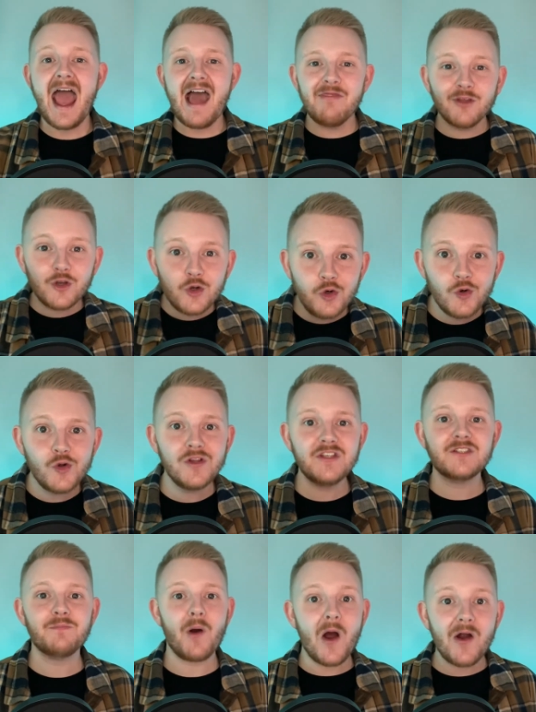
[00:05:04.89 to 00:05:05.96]
And the
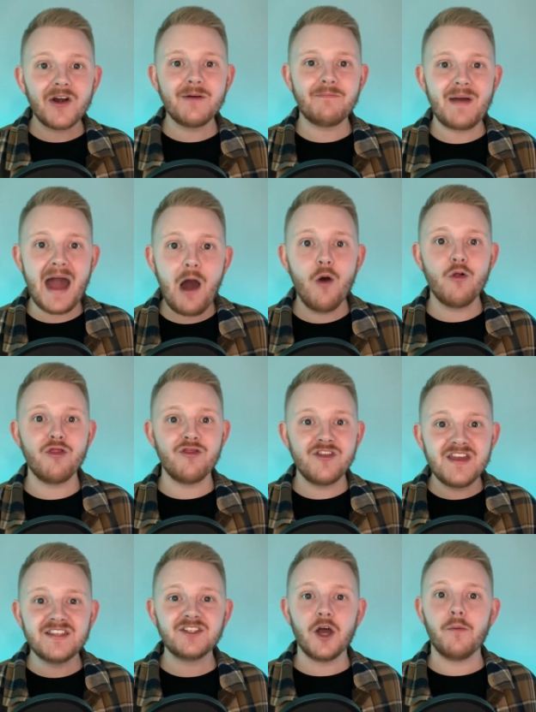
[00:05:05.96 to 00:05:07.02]
coolest part about
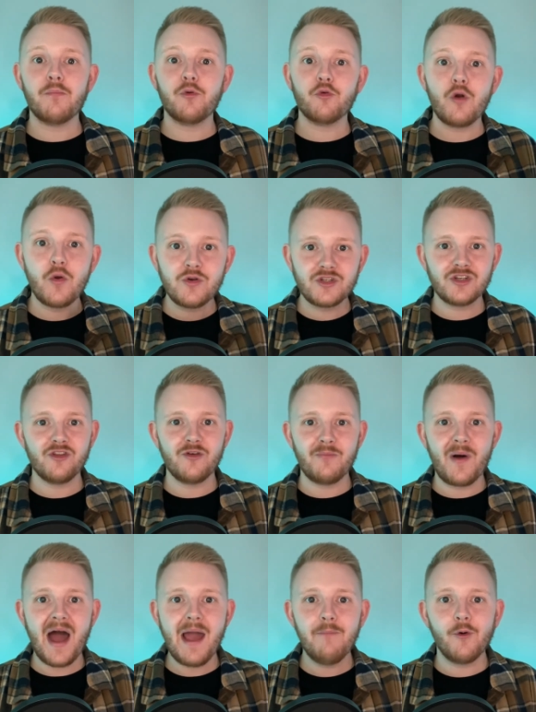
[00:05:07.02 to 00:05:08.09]
this approach to the
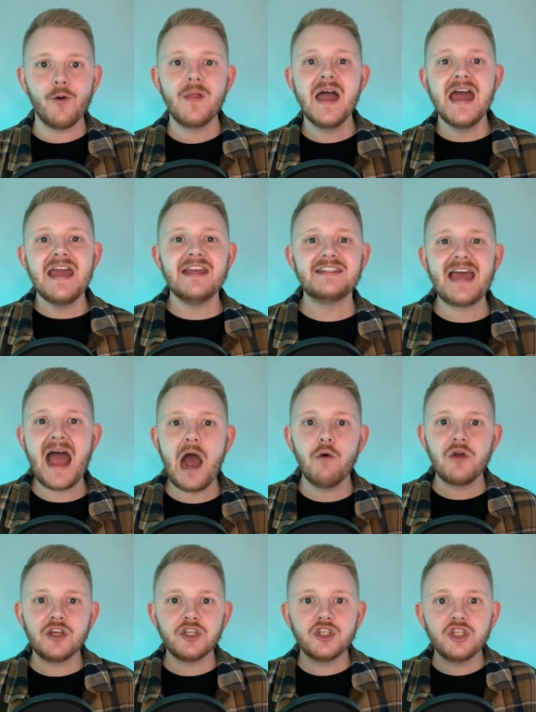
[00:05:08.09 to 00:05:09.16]
Bible is
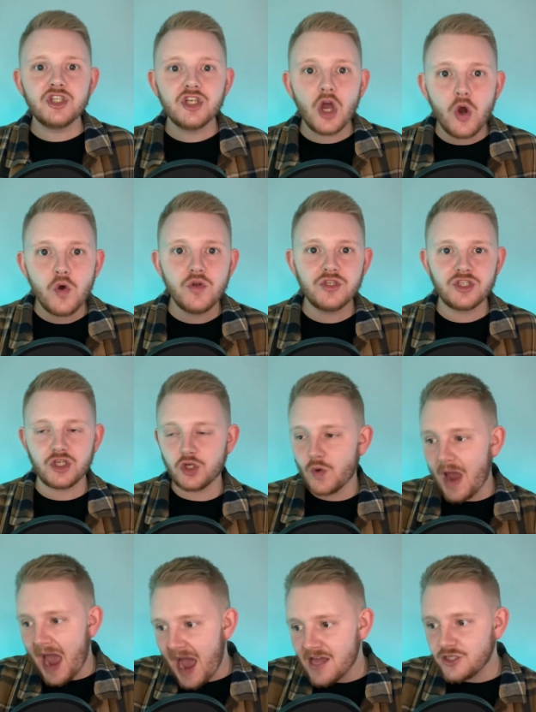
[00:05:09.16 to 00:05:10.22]
how it shows
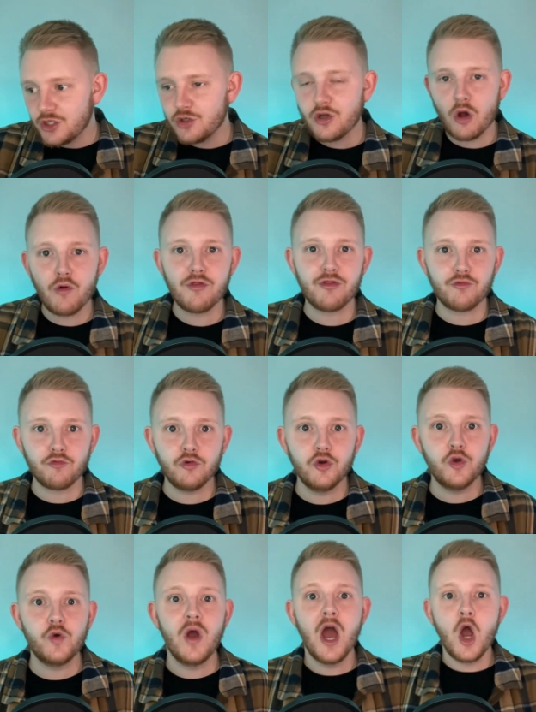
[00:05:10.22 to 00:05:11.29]
you as you go
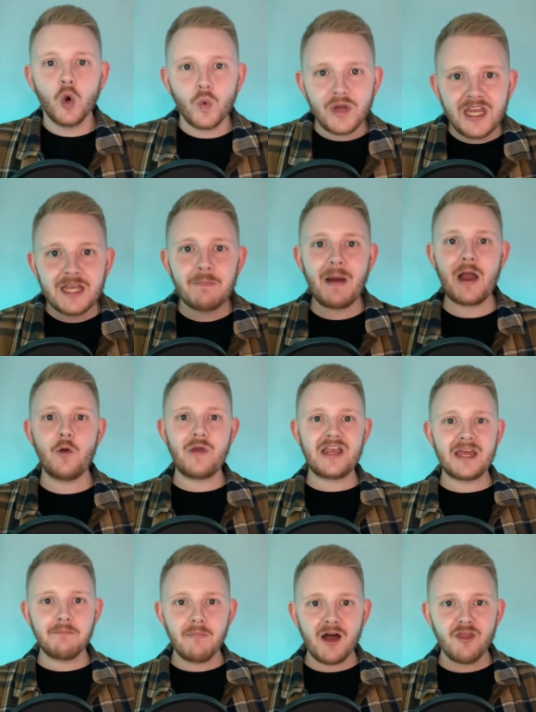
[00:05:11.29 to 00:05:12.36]
through week by
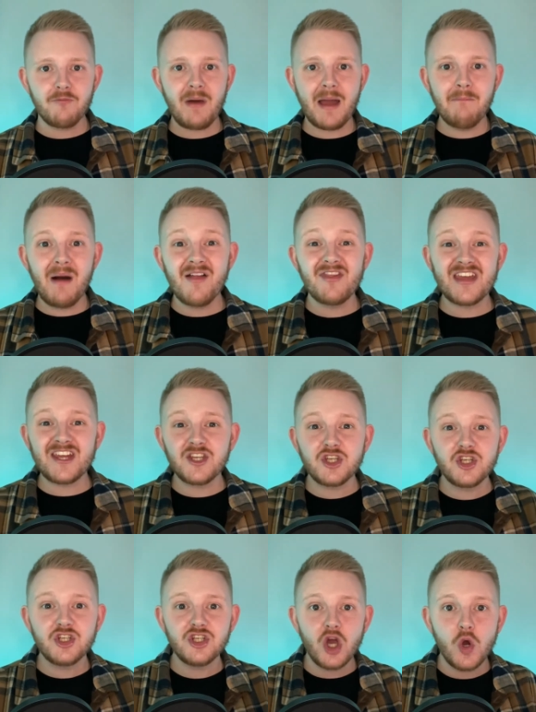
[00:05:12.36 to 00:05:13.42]
week and month by month, it
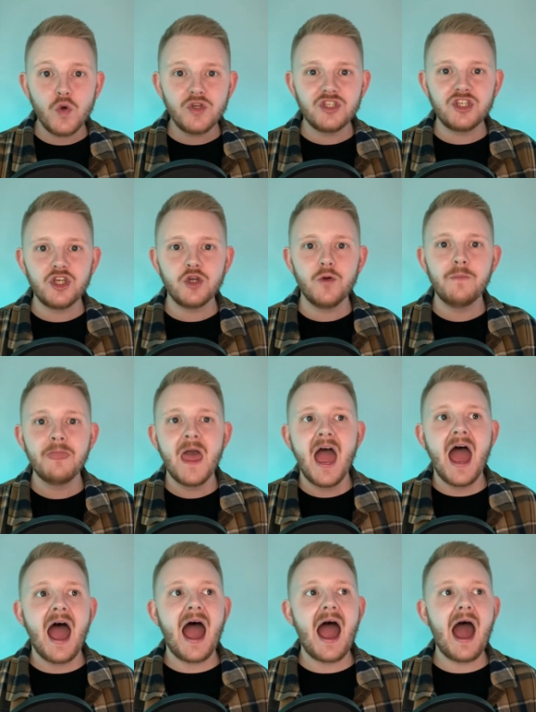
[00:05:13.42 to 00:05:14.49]
shows you
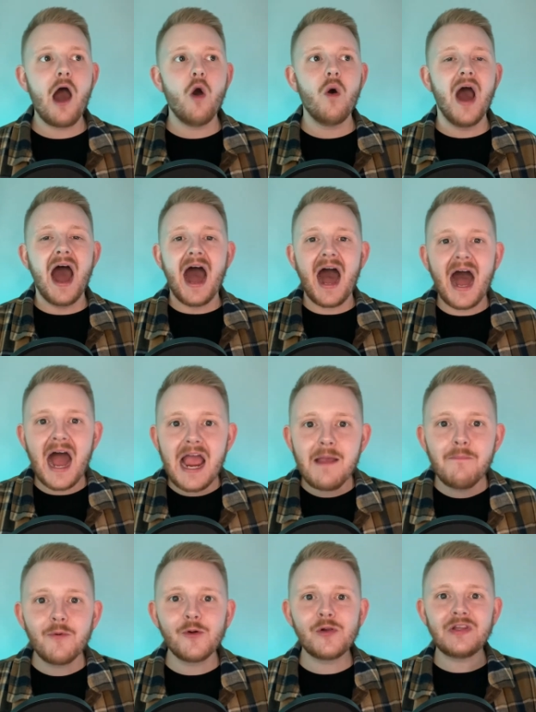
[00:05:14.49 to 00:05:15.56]
how
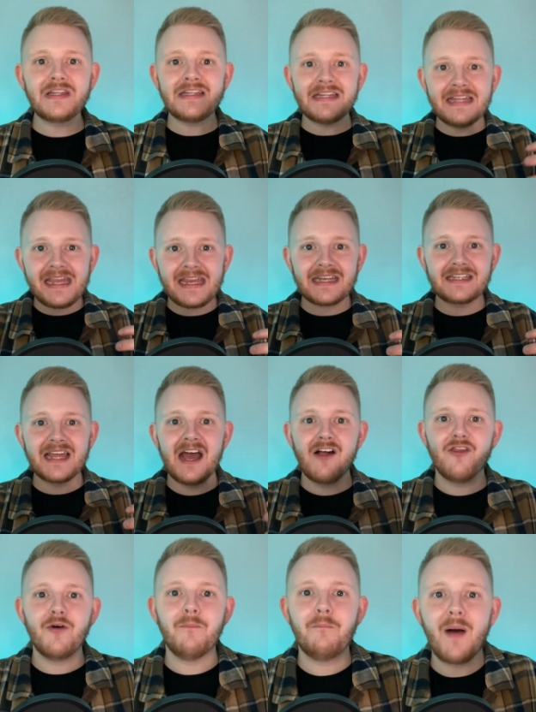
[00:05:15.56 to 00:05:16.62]
hyperlinked
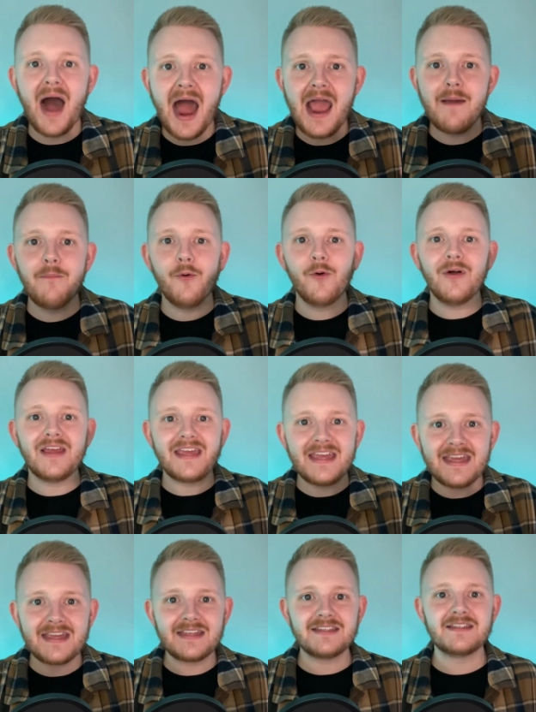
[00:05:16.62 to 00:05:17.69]
the Bible
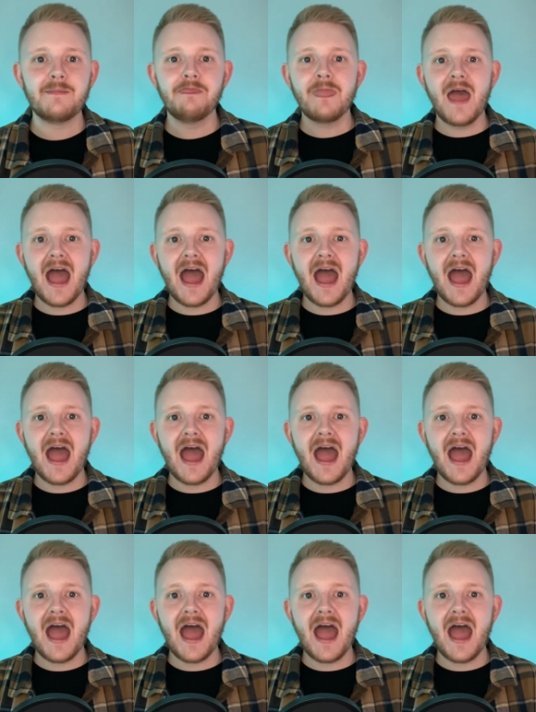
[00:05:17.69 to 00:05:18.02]
is